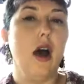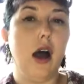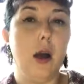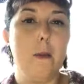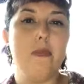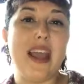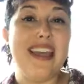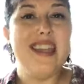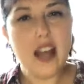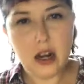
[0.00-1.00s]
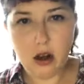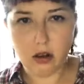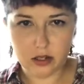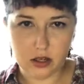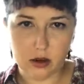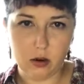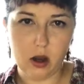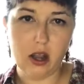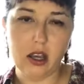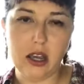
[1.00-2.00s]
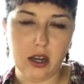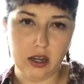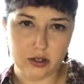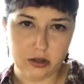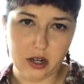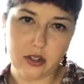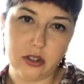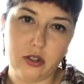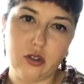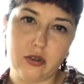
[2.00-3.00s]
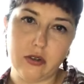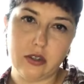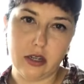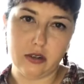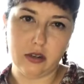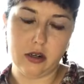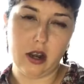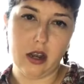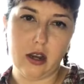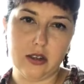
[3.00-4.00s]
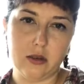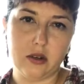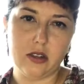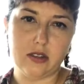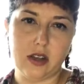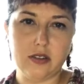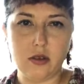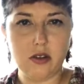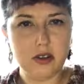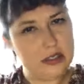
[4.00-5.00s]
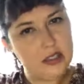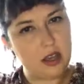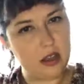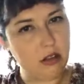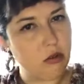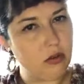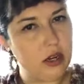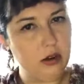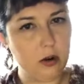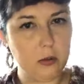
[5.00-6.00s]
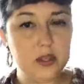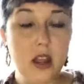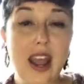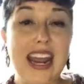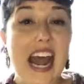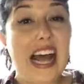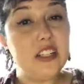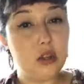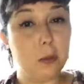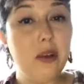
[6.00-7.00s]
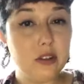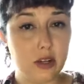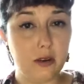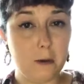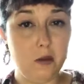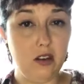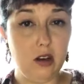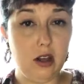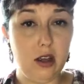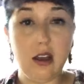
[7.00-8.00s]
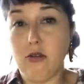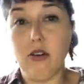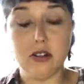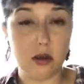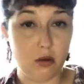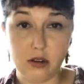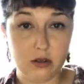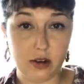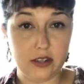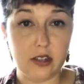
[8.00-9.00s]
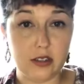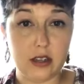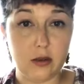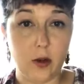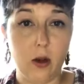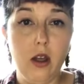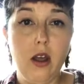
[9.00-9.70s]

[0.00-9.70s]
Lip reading: And then also getting introductions through sales and customer success. So there are these like three groups. And as you build your community, if you're someone who's very successful,